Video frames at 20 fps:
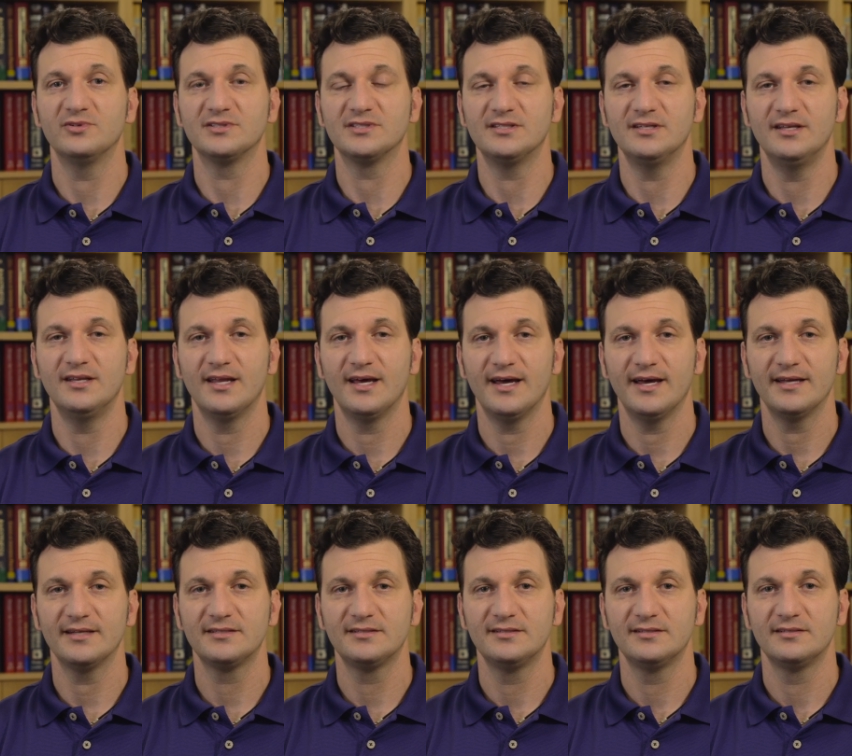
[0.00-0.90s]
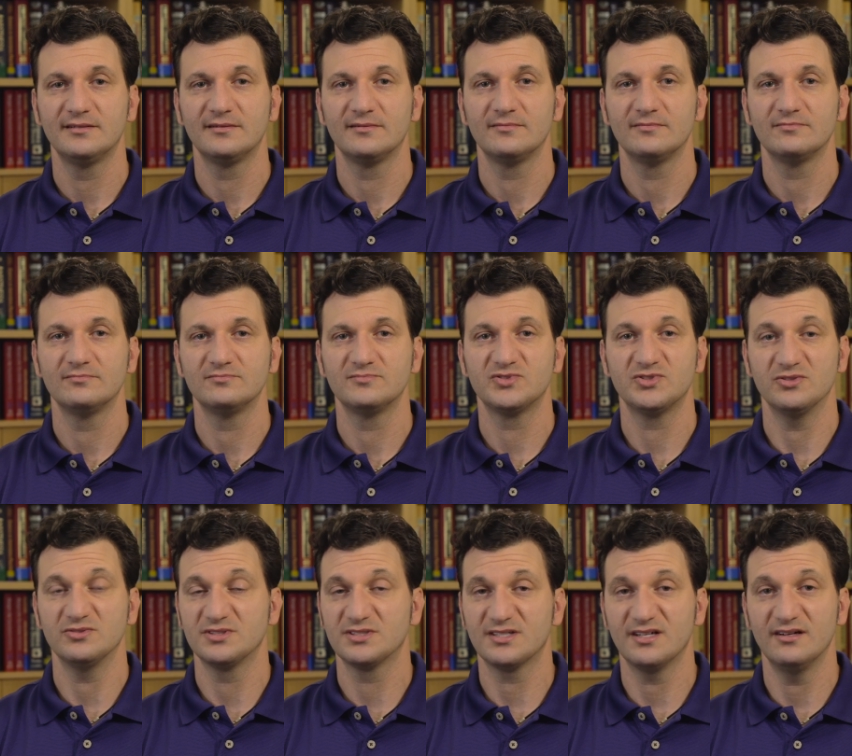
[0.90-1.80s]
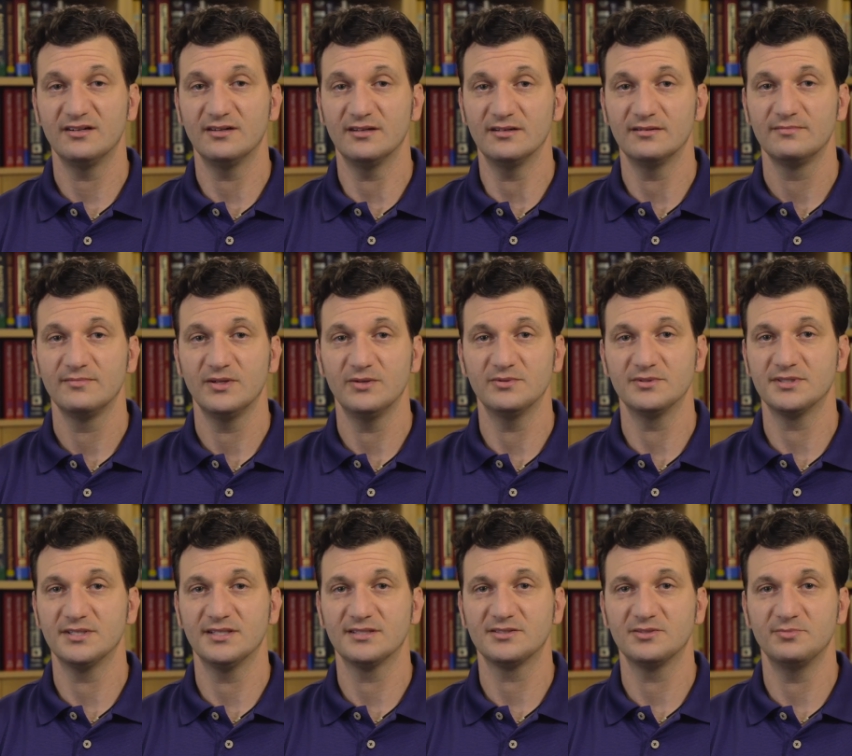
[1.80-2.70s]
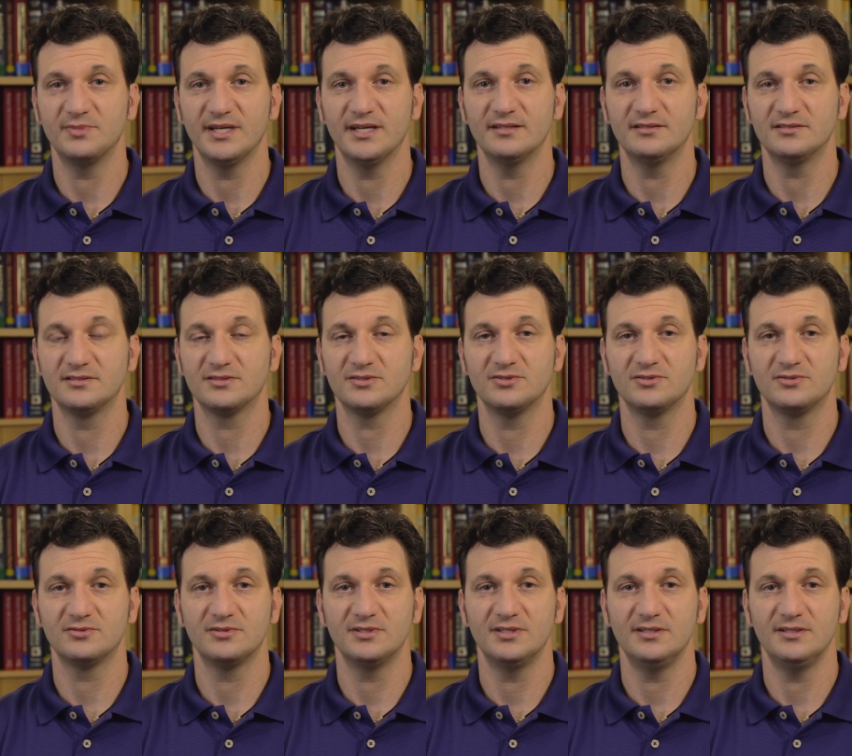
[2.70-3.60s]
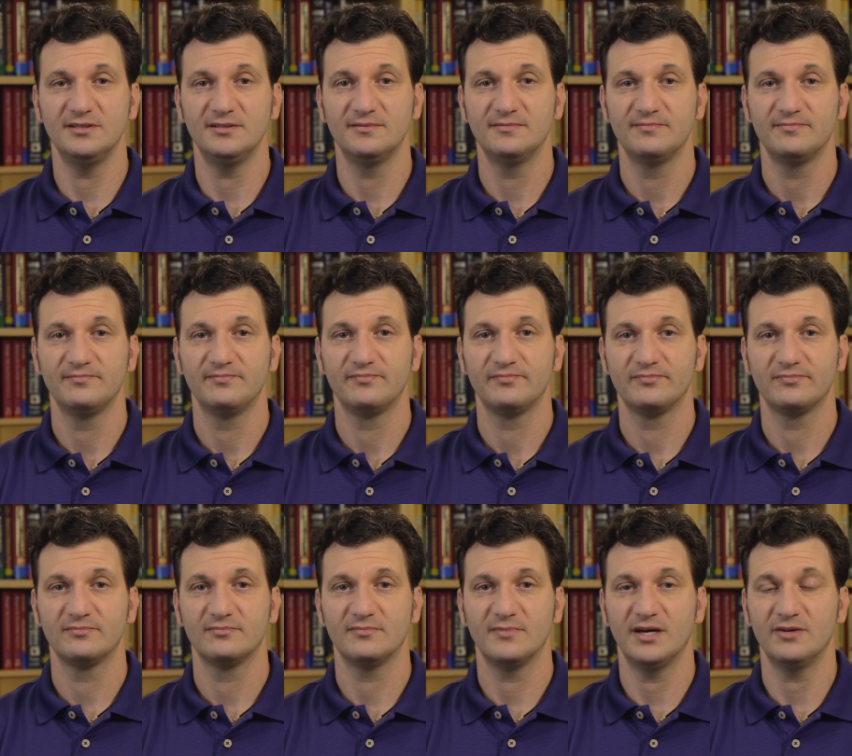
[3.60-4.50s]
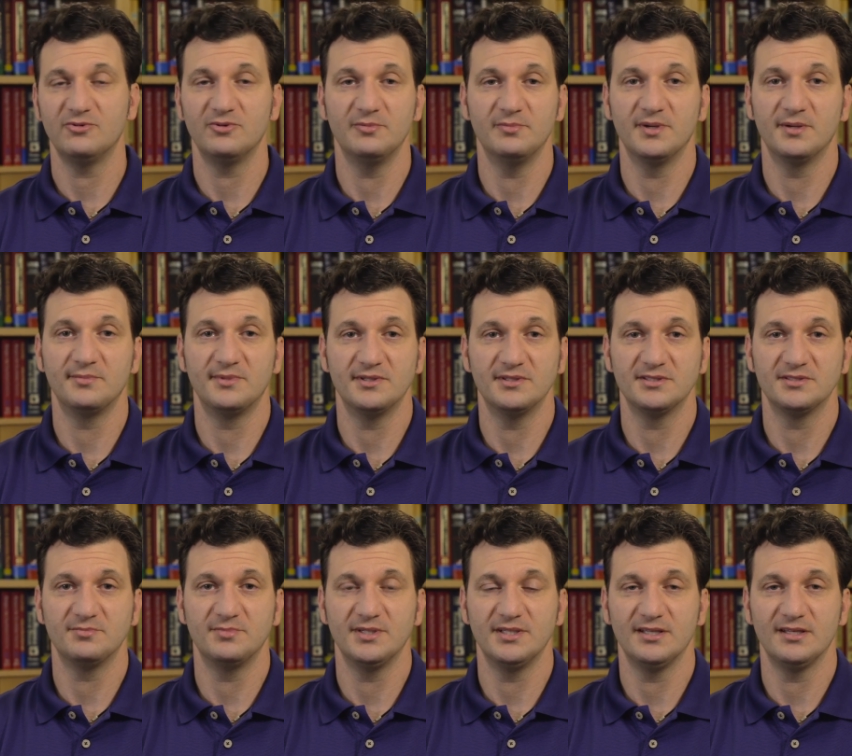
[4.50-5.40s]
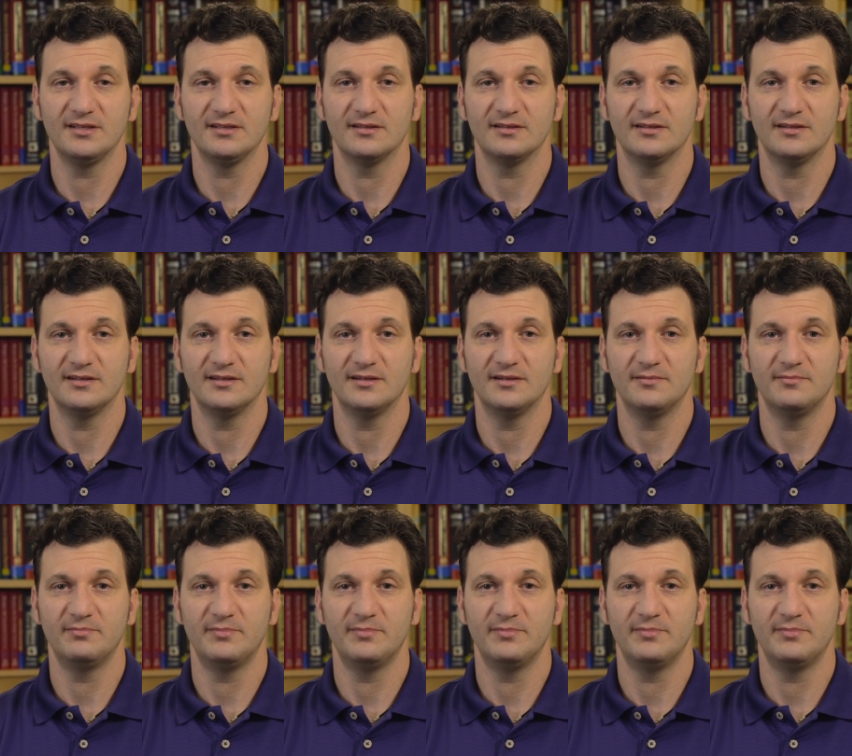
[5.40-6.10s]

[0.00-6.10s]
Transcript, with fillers: was not so scary. It was not so bad. The surgery, I don't remember as being a